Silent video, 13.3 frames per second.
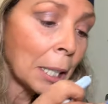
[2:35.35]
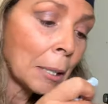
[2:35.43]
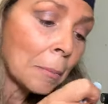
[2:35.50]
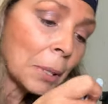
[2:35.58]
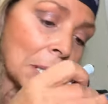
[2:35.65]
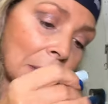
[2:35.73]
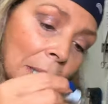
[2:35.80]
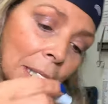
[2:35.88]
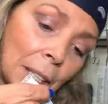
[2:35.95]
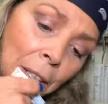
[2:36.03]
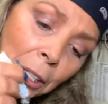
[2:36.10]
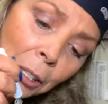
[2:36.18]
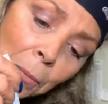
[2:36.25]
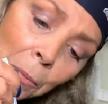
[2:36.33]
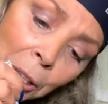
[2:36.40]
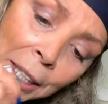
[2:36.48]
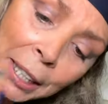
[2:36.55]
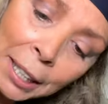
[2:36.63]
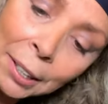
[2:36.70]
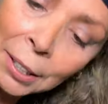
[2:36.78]
because it's no more
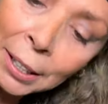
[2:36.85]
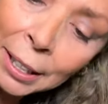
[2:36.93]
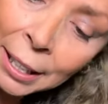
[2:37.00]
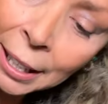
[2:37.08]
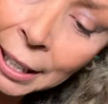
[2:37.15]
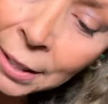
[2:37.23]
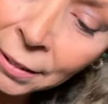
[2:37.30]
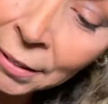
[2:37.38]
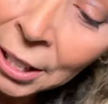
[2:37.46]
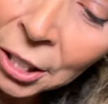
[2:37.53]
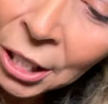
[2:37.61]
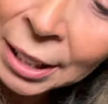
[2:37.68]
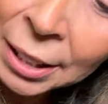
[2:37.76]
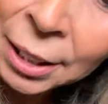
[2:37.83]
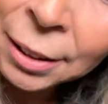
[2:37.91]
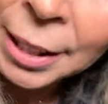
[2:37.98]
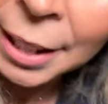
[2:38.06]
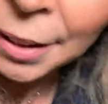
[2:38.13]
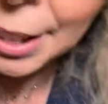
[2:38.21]
tears. It's very gentle on